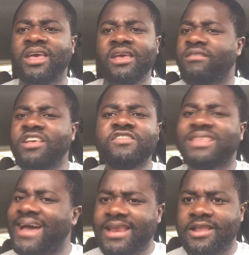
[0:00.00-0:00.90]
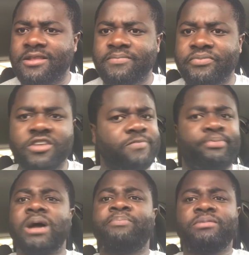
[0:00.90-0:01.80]
He's done it. He's
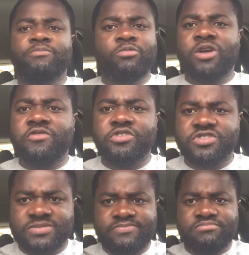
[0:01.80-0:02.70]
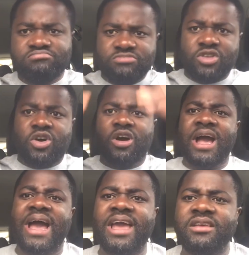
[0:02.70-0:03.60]
put up with one of those long
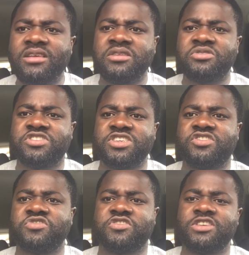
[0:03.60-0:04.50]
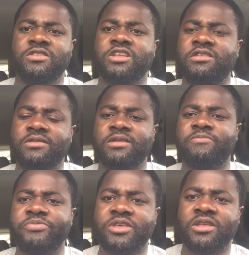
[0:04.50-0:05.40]
high, seats you see
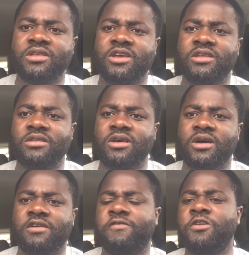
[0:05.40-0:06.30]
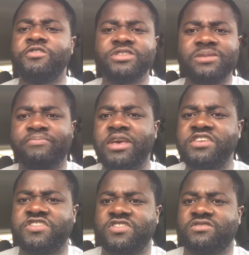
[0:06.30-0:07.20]
in Florida
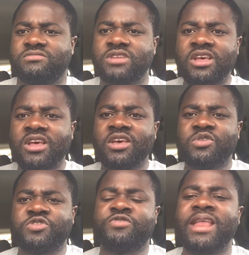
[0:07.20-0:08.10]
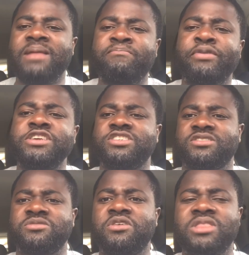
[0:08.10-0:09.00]
beaches and Australian beaches
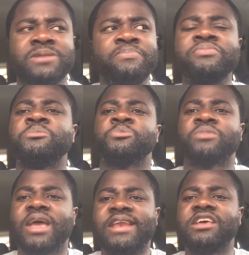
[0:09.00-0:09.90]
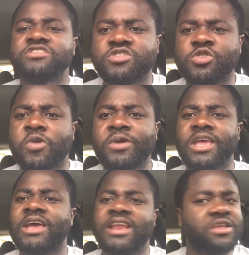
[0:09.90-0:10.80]
and all that. And he's doing
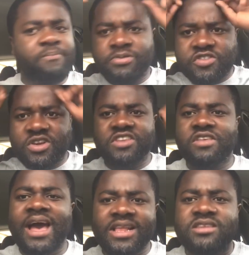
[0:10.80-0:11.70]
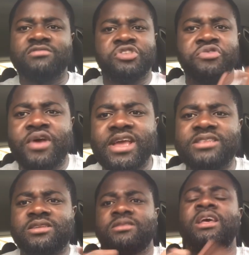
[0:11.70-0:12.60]
it, and he puts on his hat and the
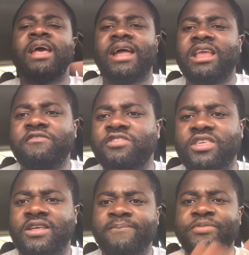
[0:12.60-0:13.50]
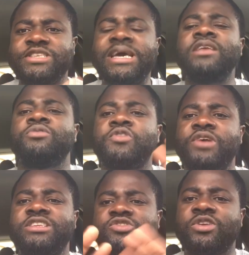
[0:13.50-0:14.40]
red and everything. He started to
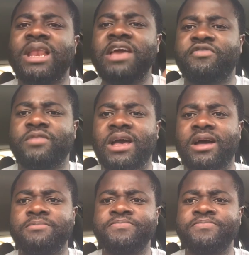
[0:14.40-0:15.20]
create his own lifeguard,